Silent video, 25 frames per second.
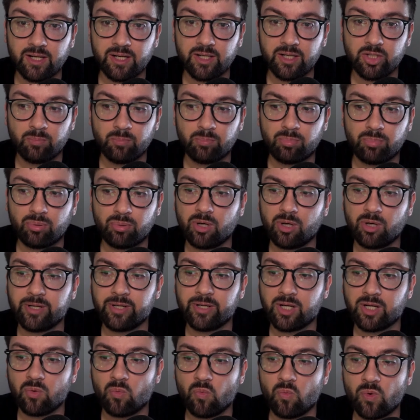You're probably
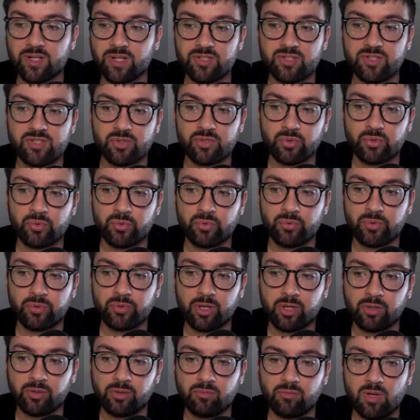going to want to,
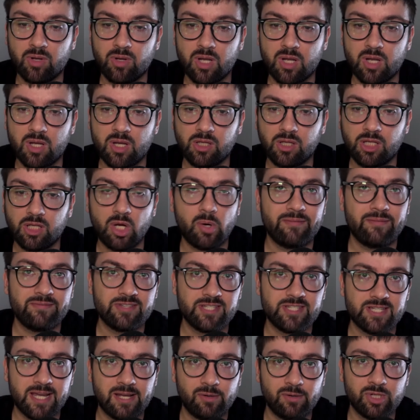go have a
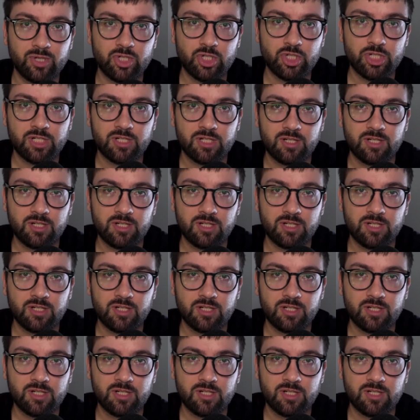sandwich